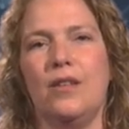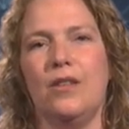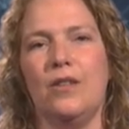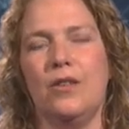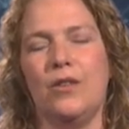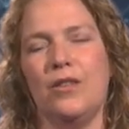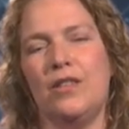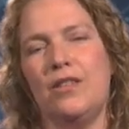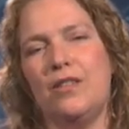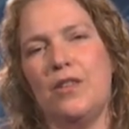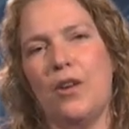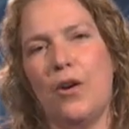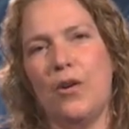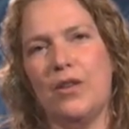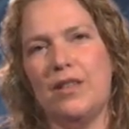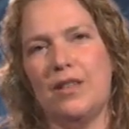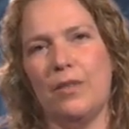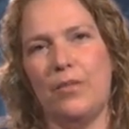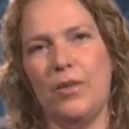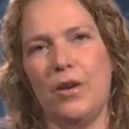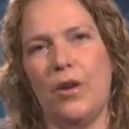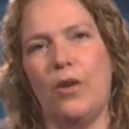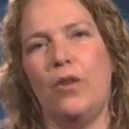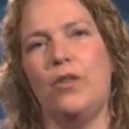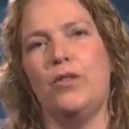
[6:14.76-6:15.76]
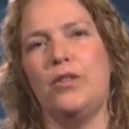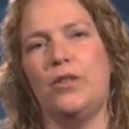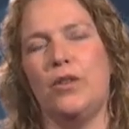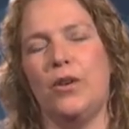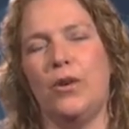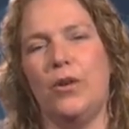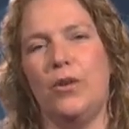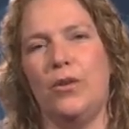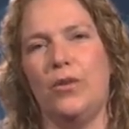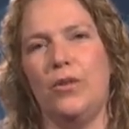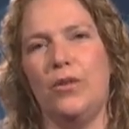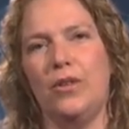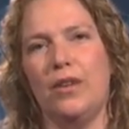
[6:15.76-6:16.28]
Good to know is that we
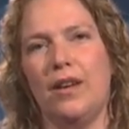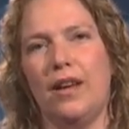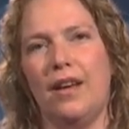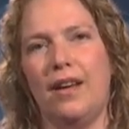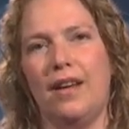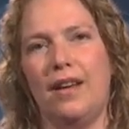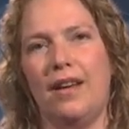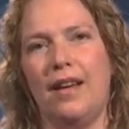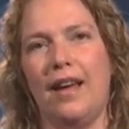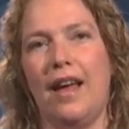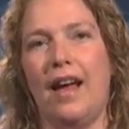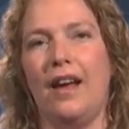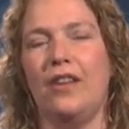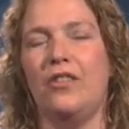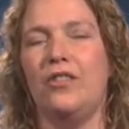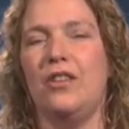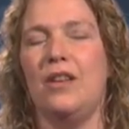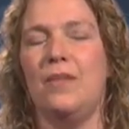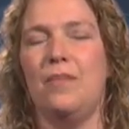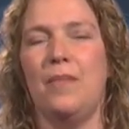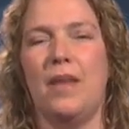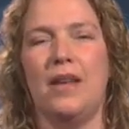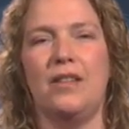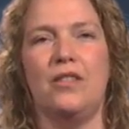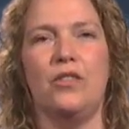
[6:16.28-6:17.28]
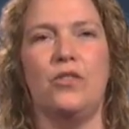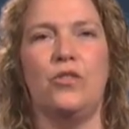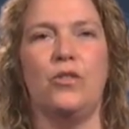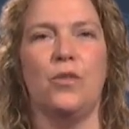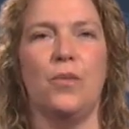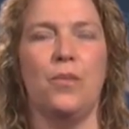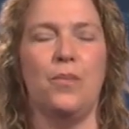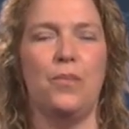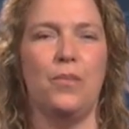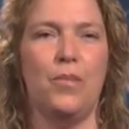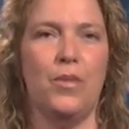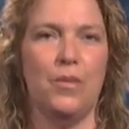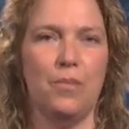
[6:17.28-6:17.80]
also uh, actually
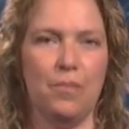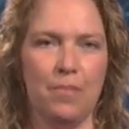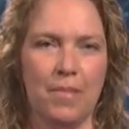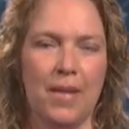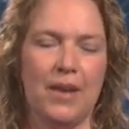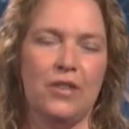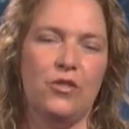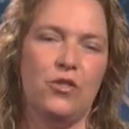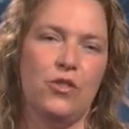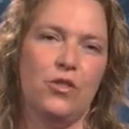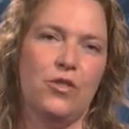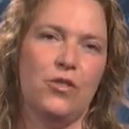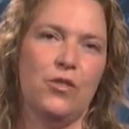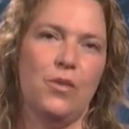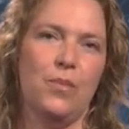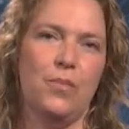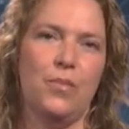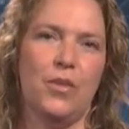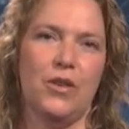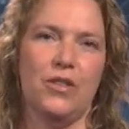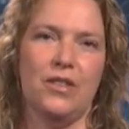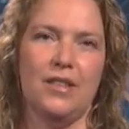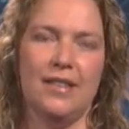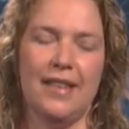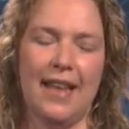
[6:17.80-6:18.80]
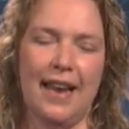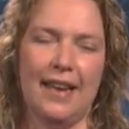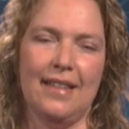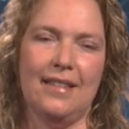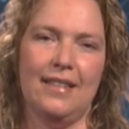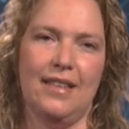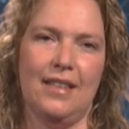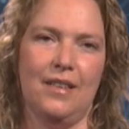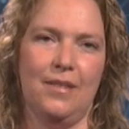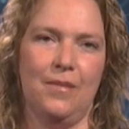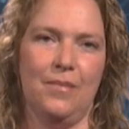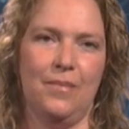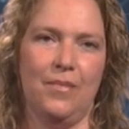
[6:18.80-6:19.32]
some measured some
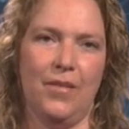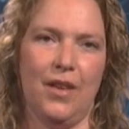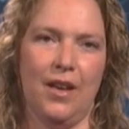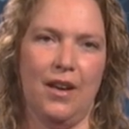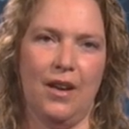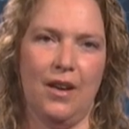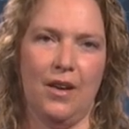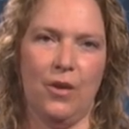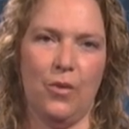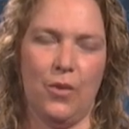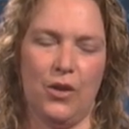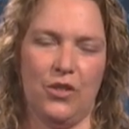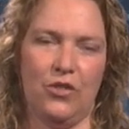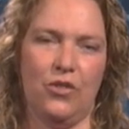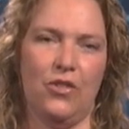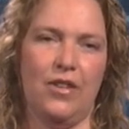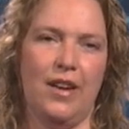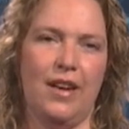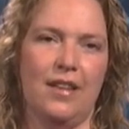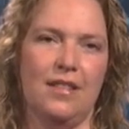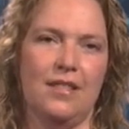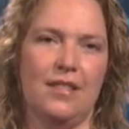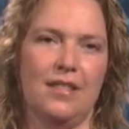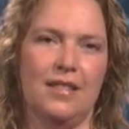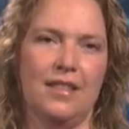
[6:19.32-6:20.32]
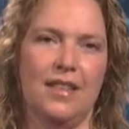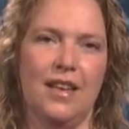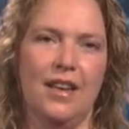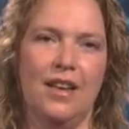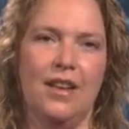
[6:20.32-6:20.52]
personality uh, questionnaires.